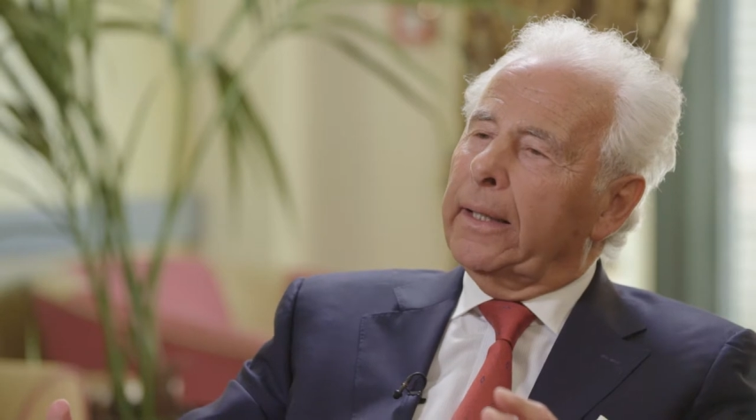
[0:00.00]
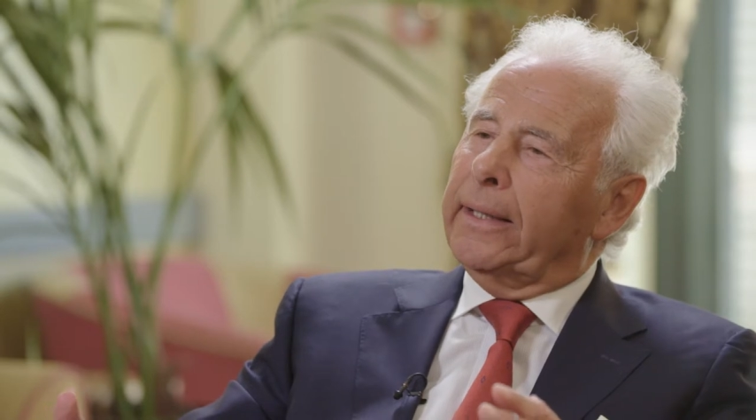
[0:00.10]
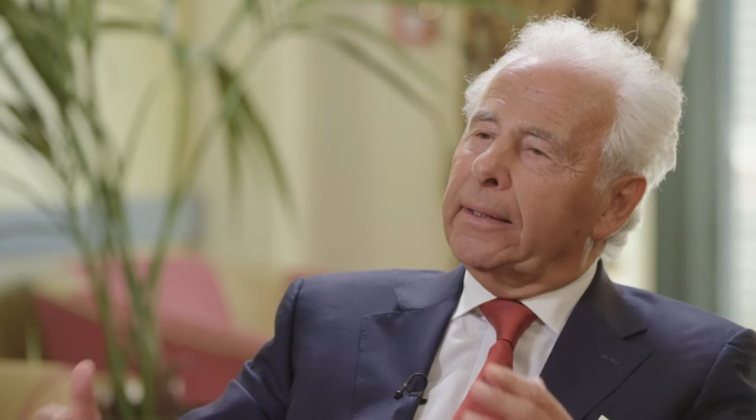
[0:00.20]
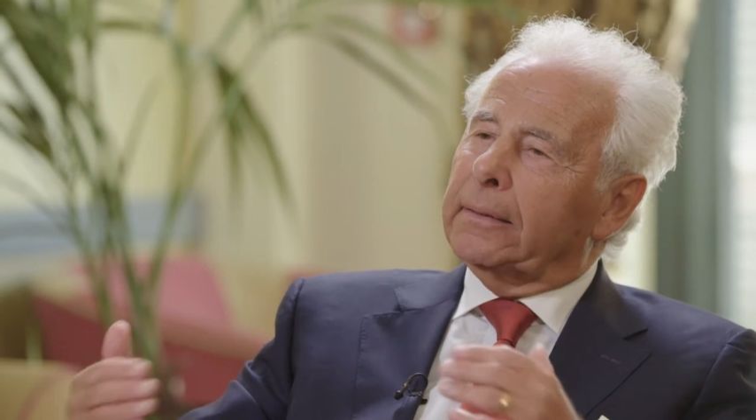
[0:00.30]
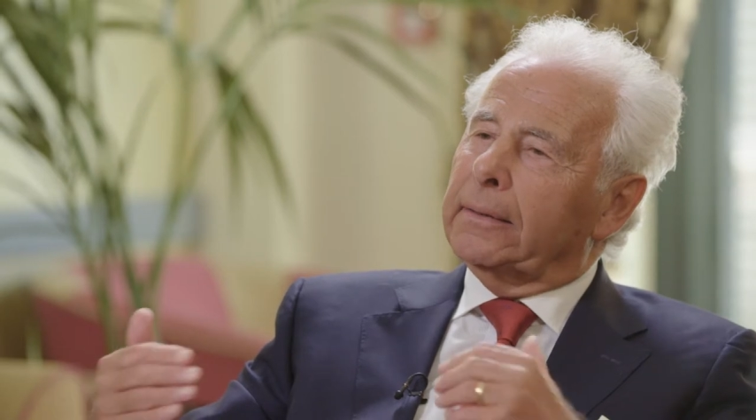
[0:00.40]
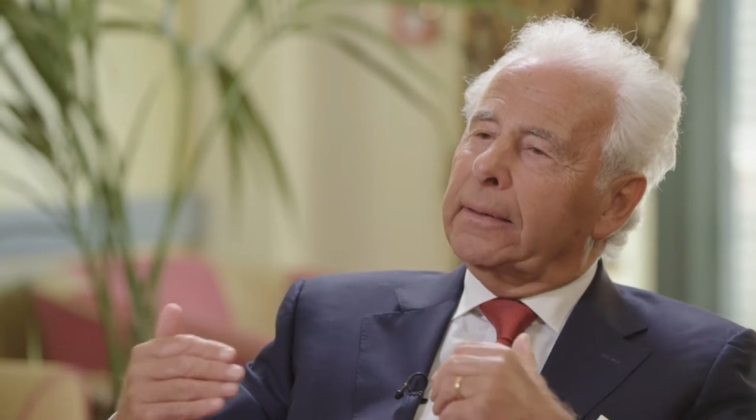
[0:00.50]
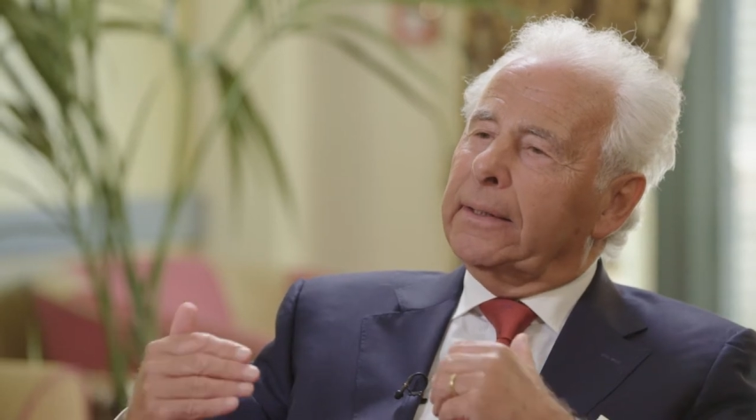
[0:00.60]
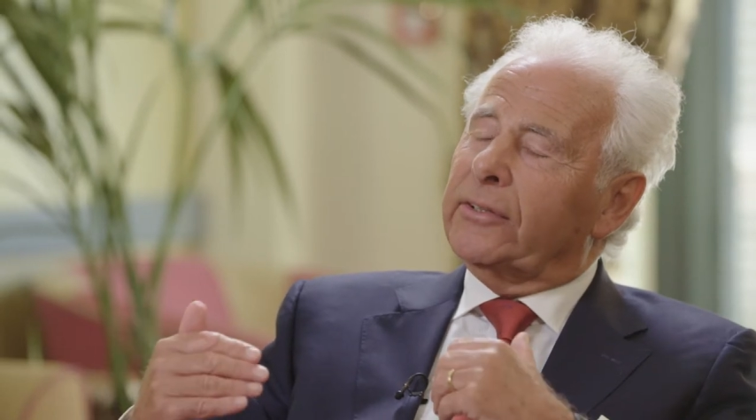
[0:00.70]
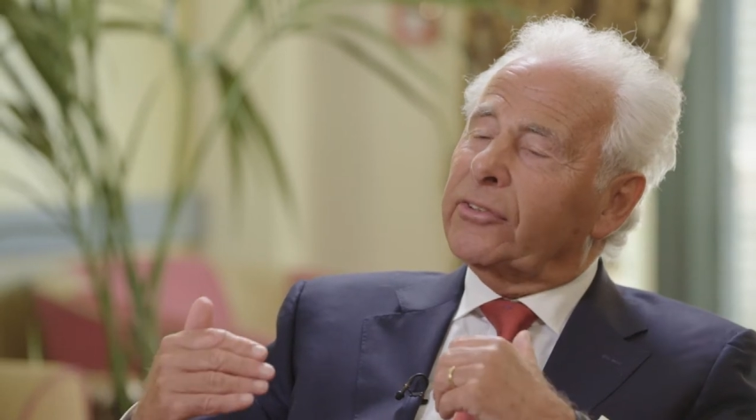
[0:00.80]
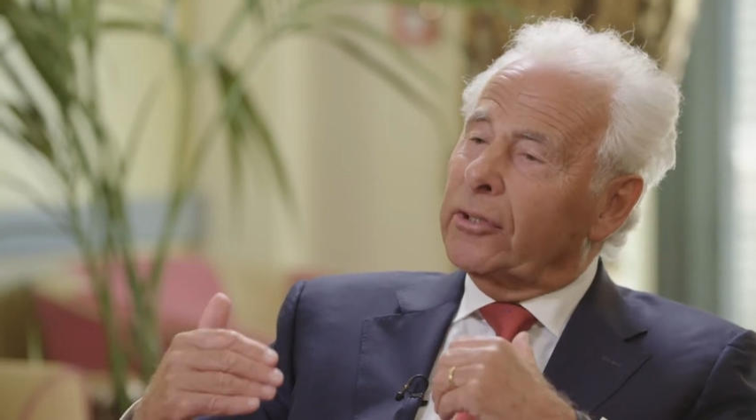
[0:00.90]
It
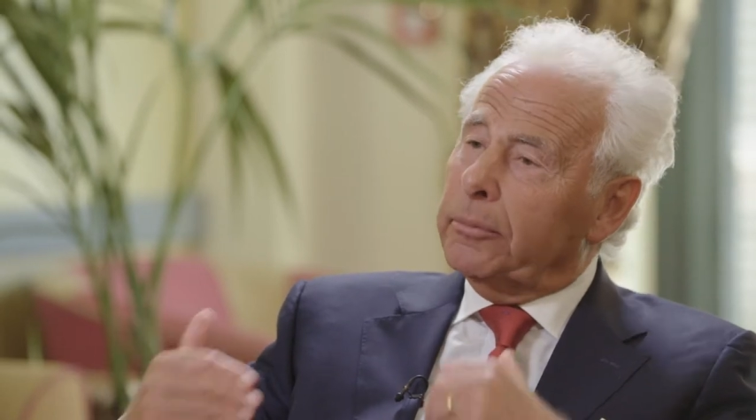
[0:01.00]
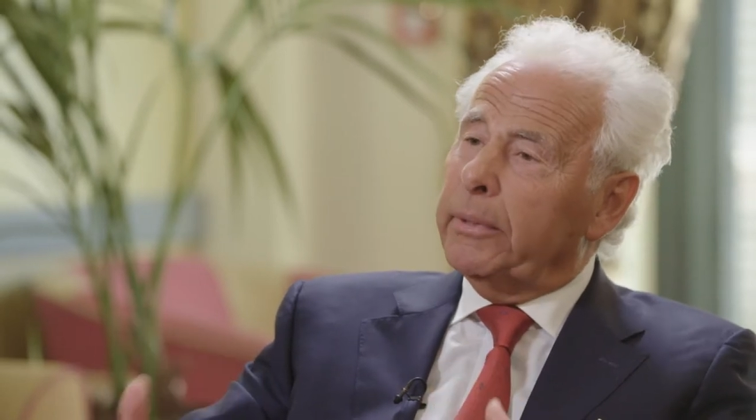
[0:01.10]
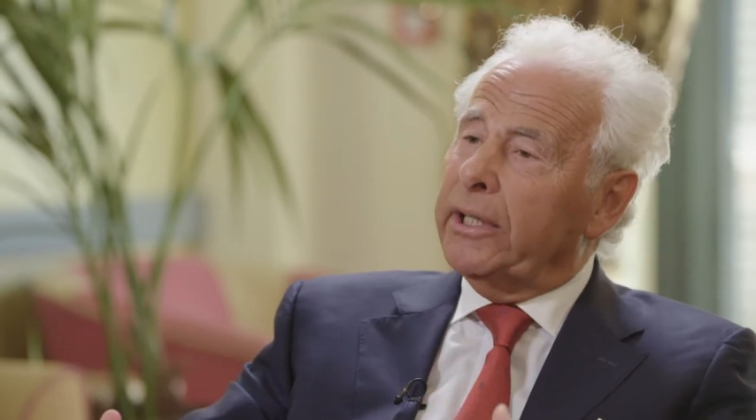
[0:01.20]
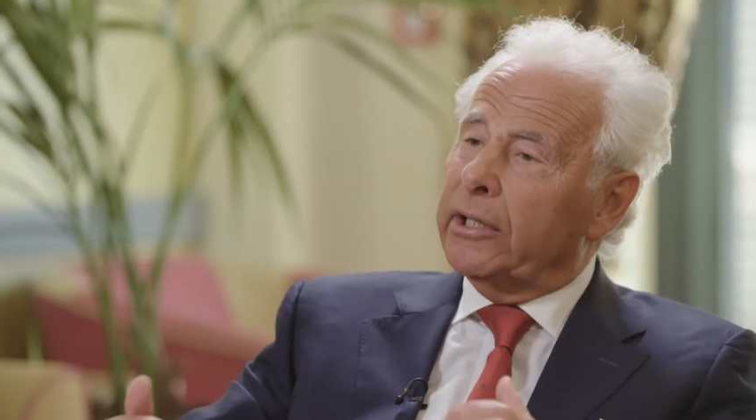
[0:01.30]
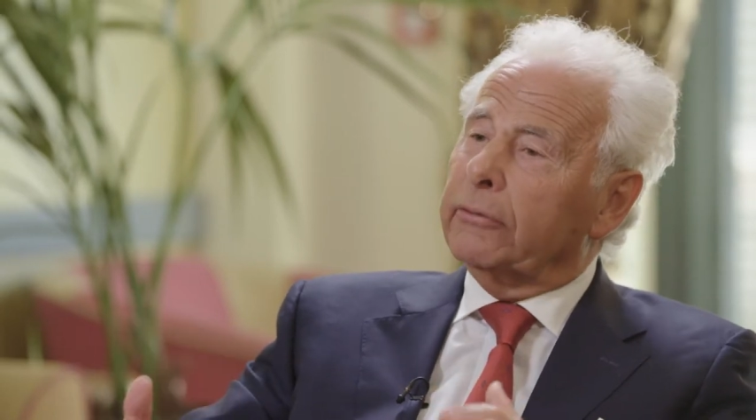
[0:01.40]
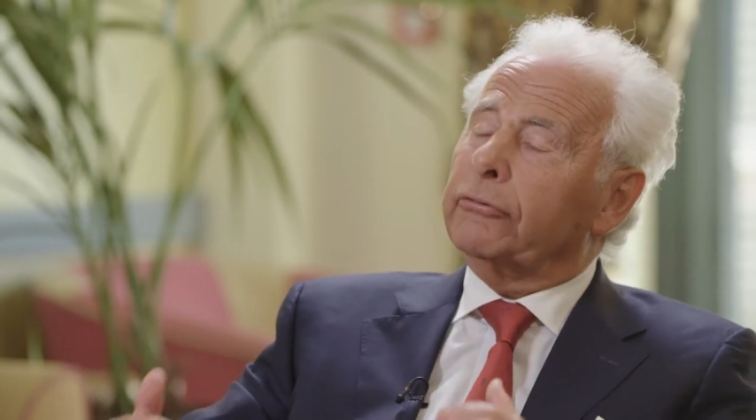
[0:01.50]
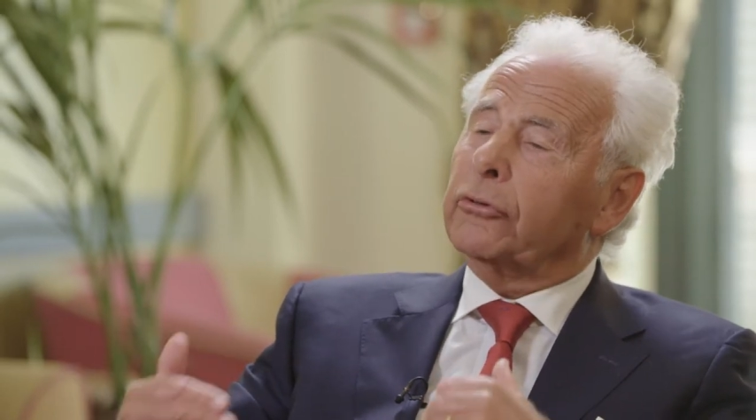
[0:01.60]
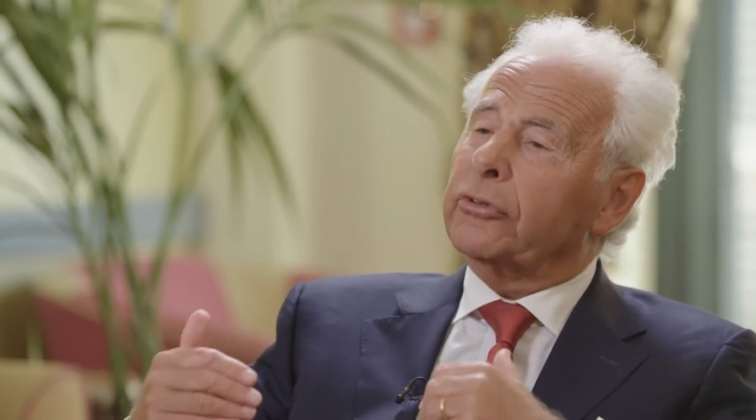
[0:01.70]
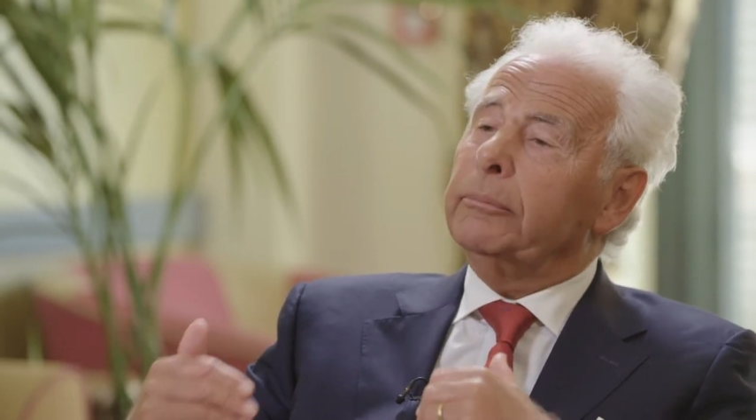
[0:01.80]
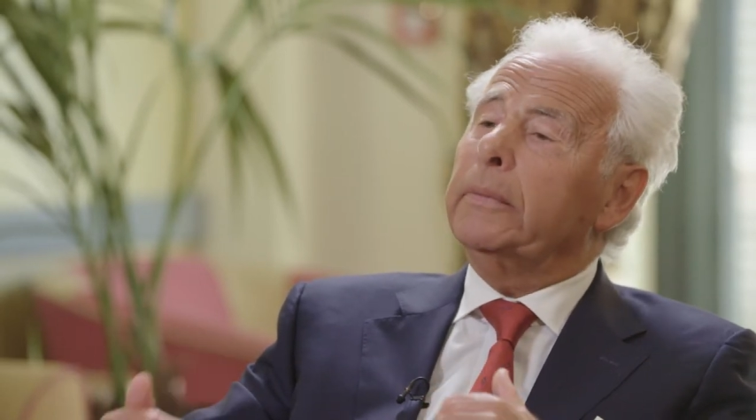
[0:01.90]
is so
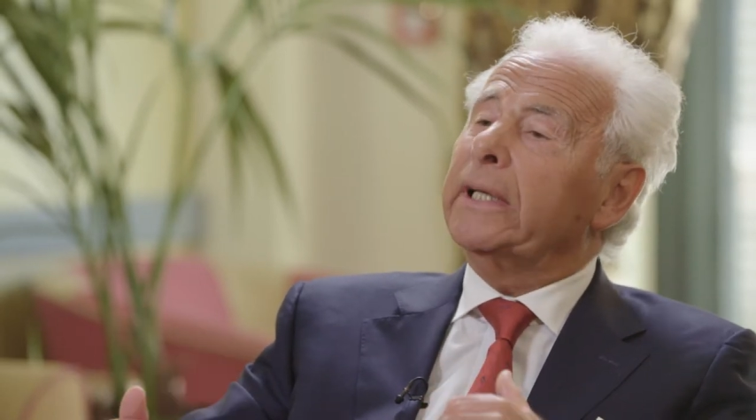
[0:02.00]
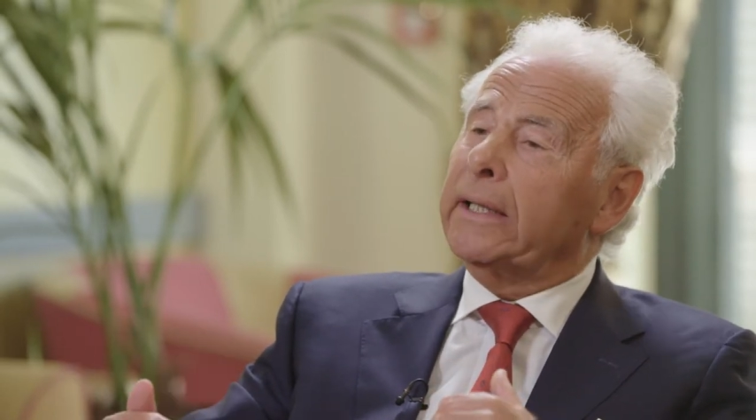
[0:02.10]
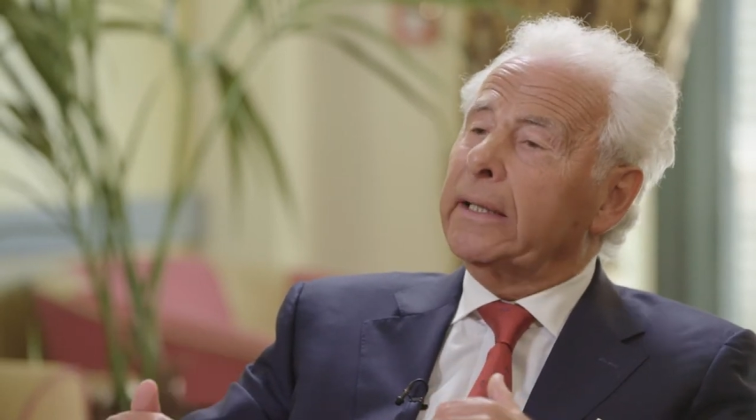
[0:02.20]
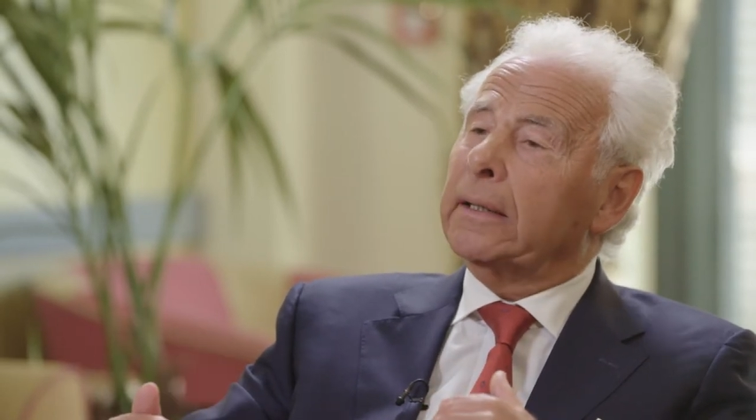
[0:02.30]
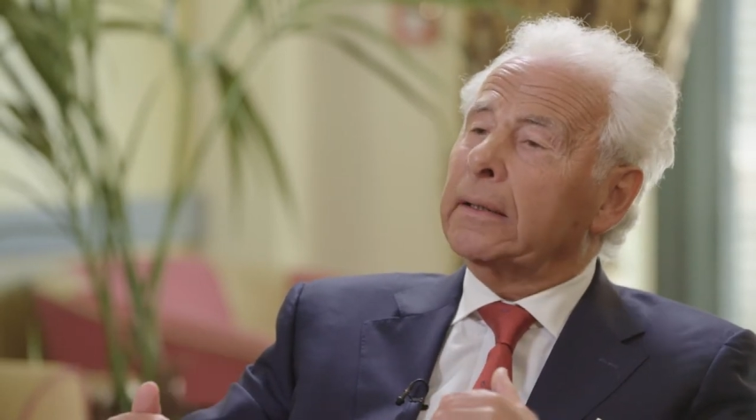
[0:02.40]
meaningful to me